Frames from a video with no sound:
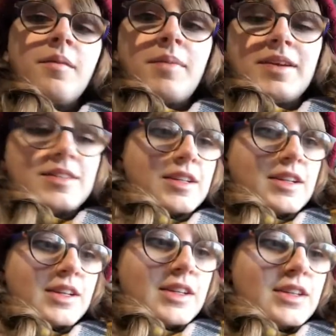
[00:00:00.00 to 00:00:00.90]

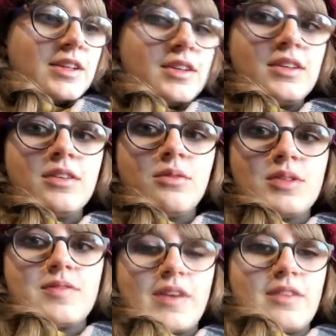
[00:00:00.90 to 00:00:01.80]
basically
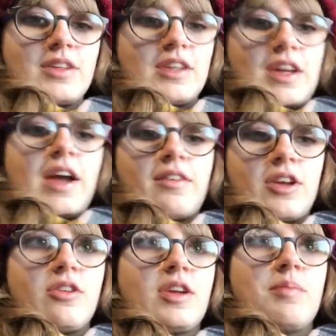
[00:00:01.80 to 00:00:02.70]
was found in a
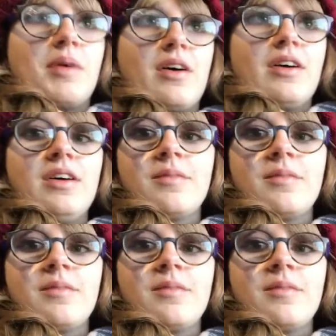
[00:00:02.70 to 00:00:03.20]
karaoke bar,